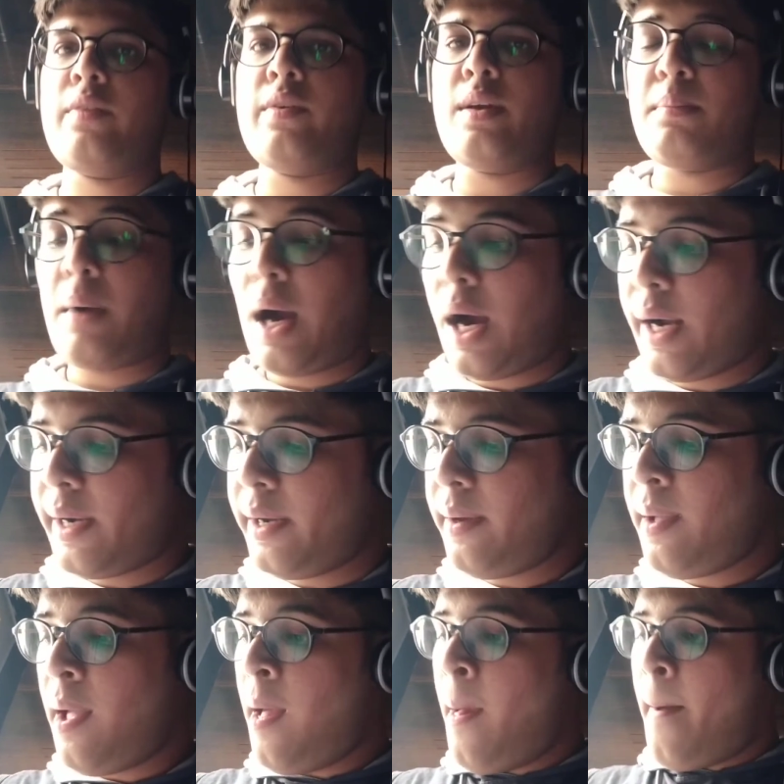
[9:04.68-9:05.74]
demand
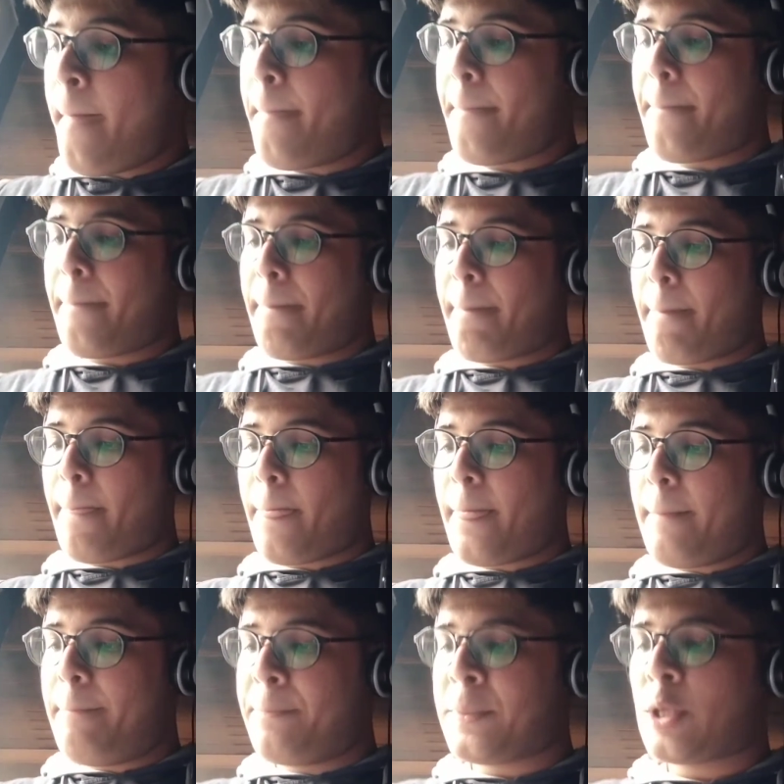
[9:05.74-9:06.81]

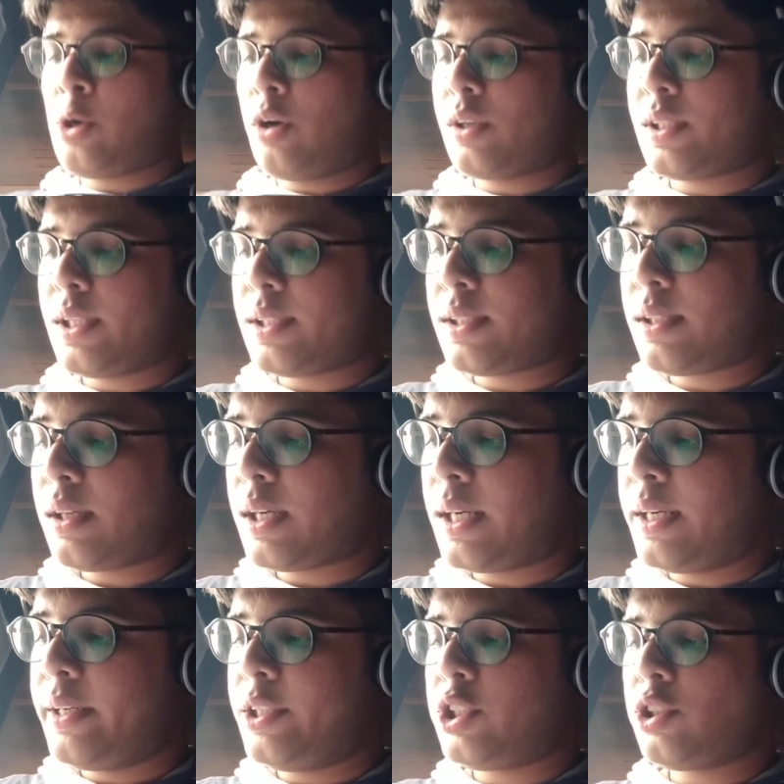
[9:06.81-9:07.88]
causes
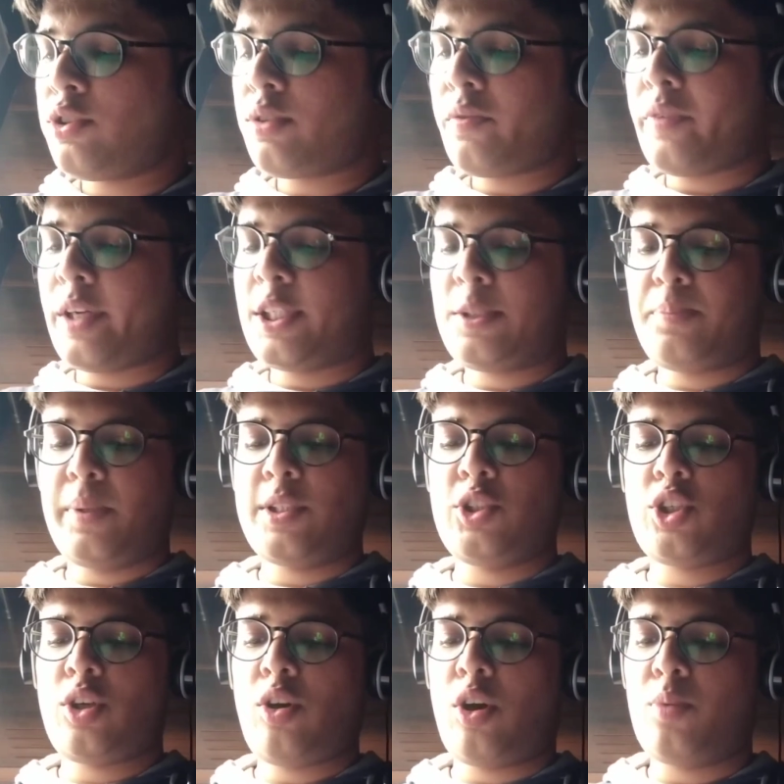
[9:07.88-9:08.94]
conditions of
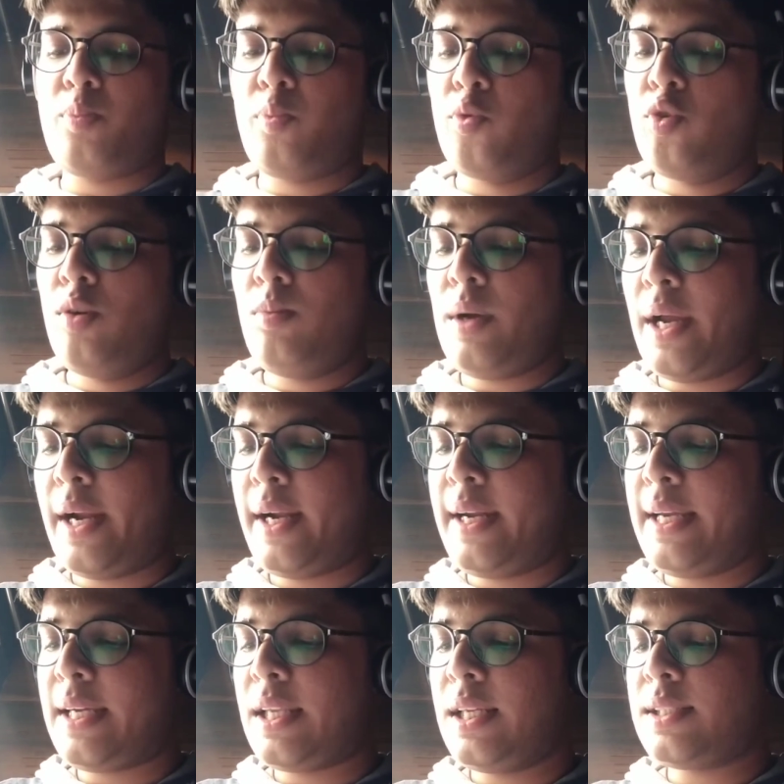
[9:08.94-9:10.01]
expansion or boom, and
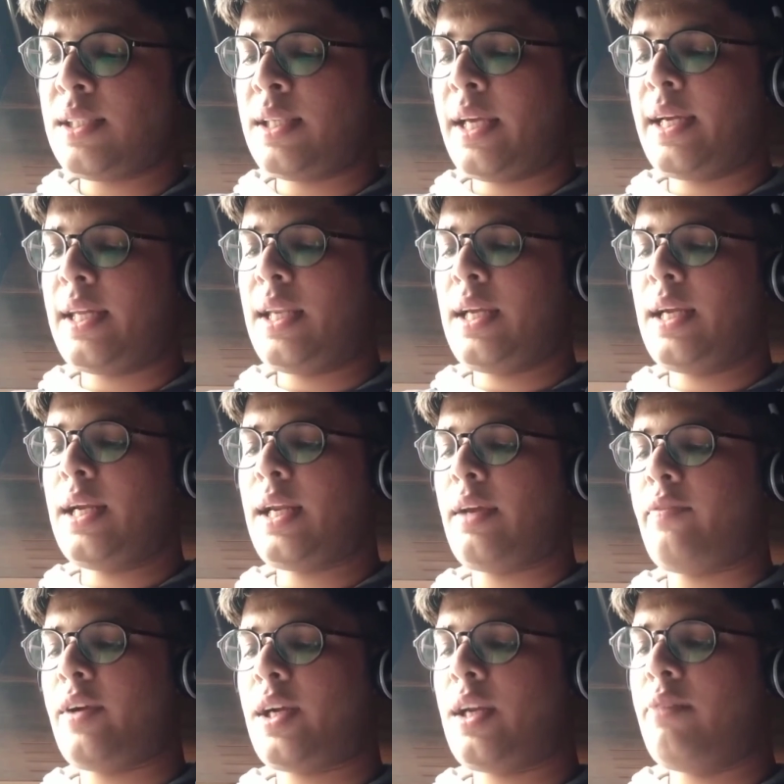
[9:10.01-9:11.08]
decrease in aggregate
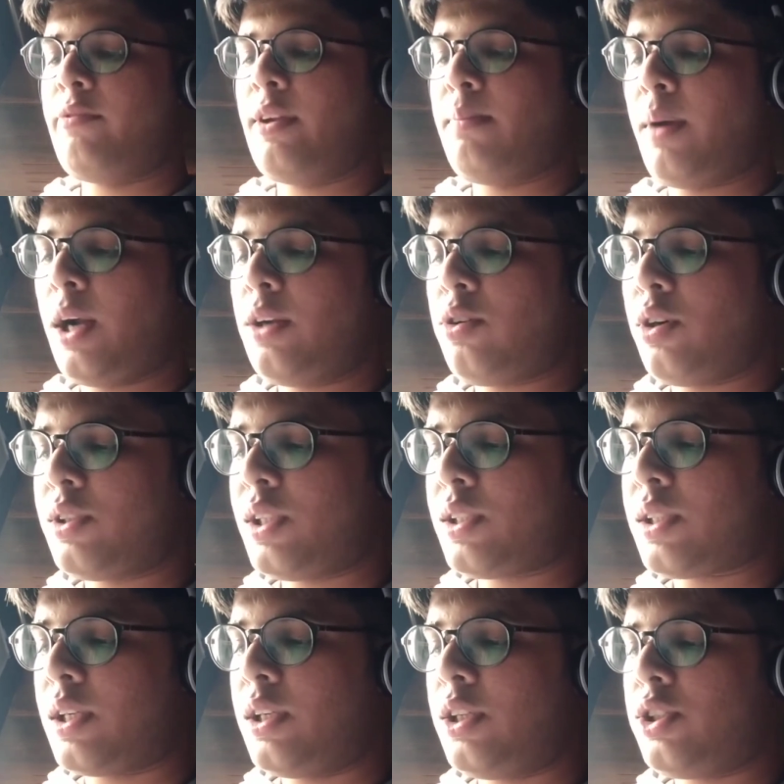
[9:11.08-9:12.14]
effective demand causes
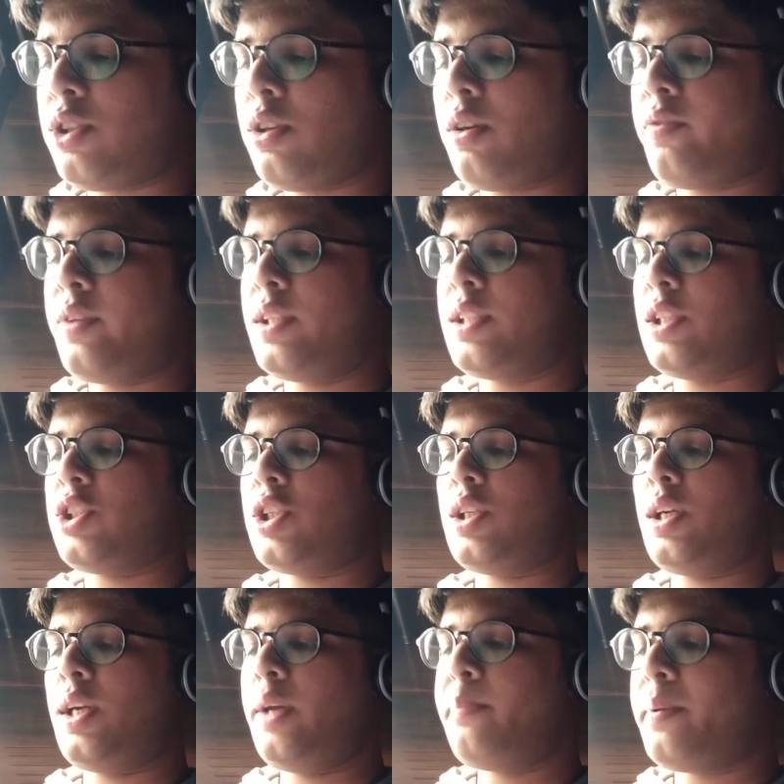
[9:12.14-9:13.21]
condition of recession
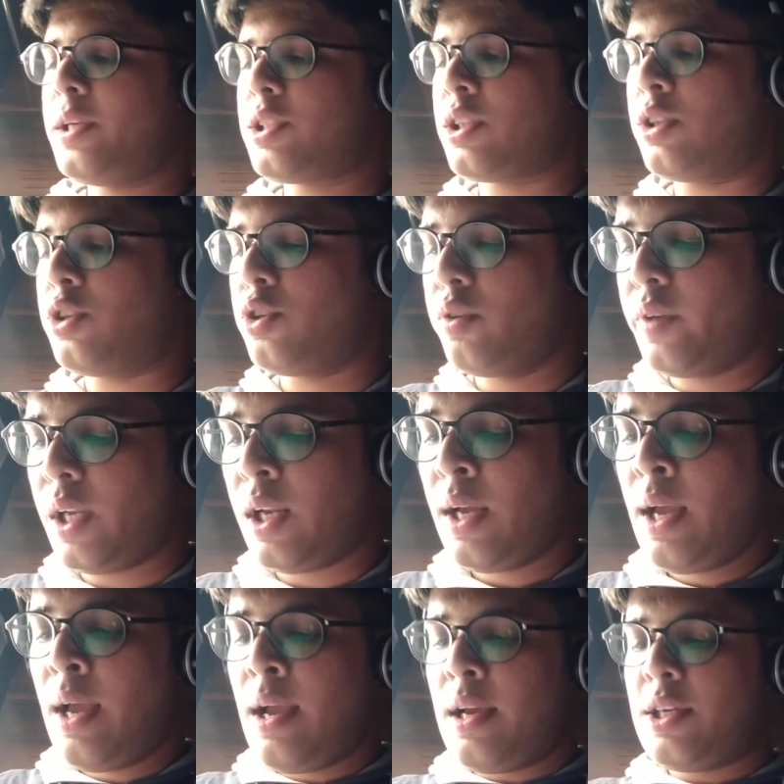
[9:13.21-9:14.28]
and depression. You will
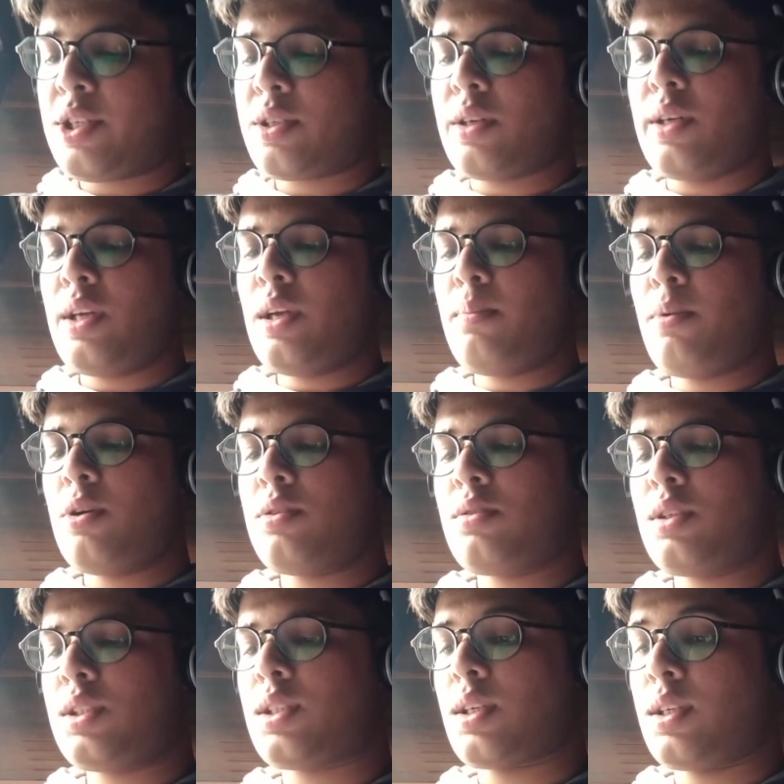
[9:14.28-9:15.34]
study about
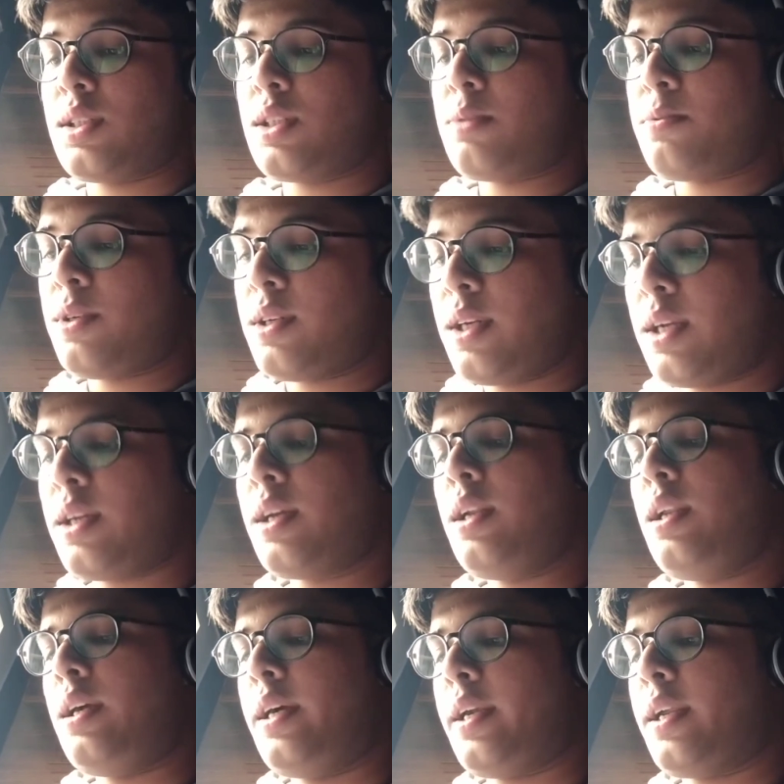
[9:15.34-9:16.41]
this concept in detail
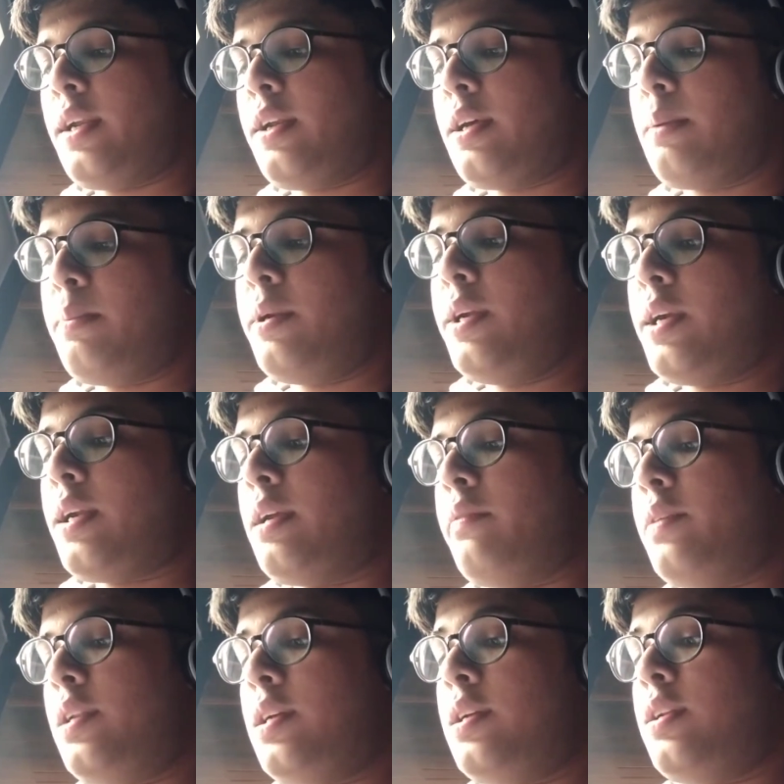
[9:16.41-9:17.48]
at intermediate
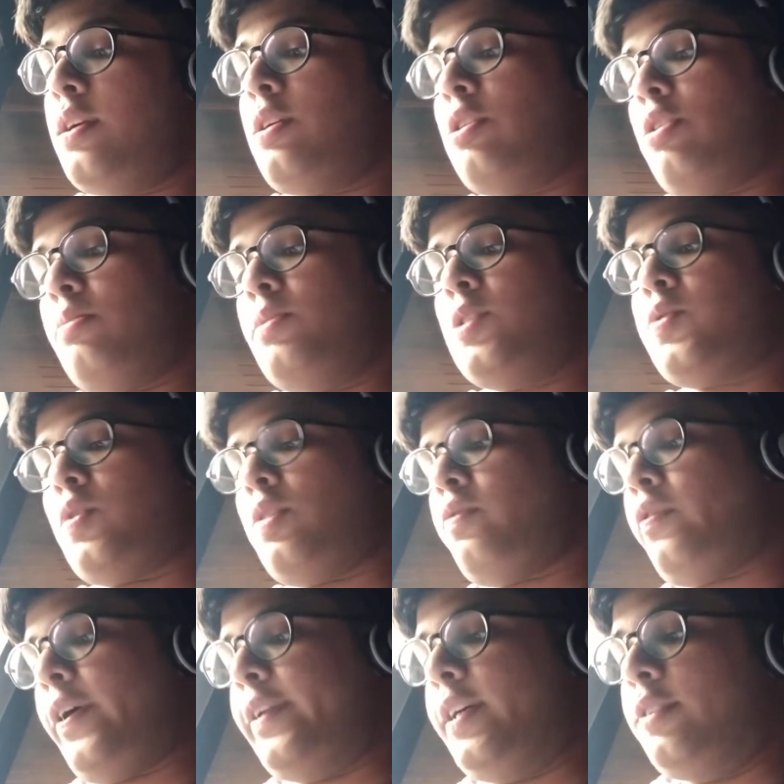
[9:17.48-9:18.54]
level in economics for
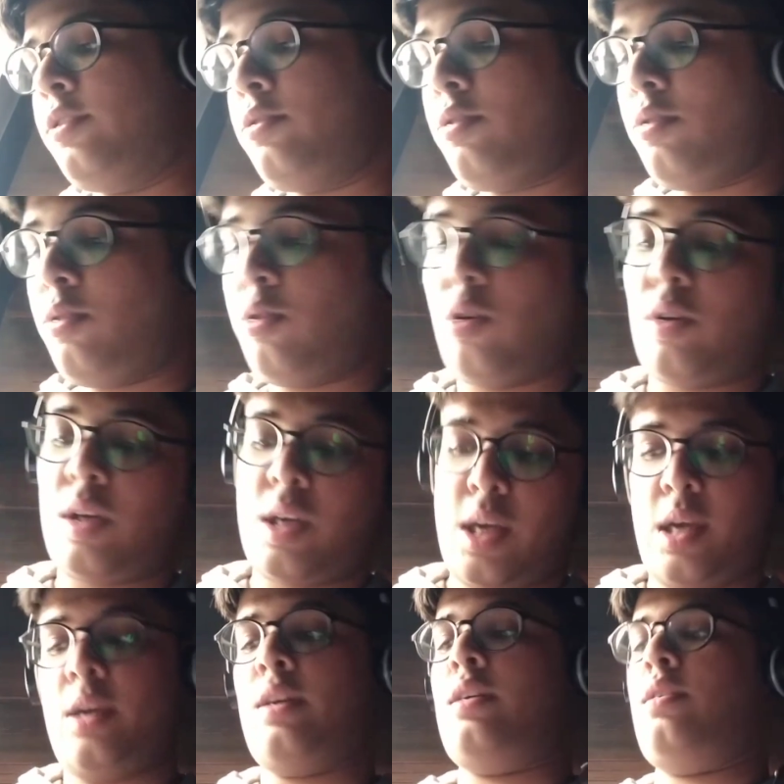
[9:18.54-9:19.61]
finance.
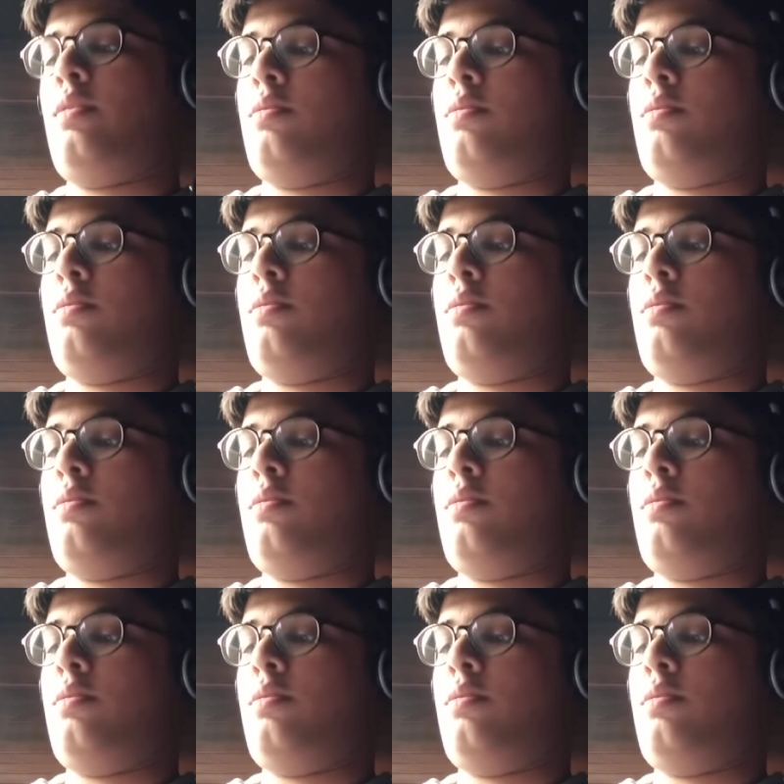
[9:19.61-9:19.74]
Okay.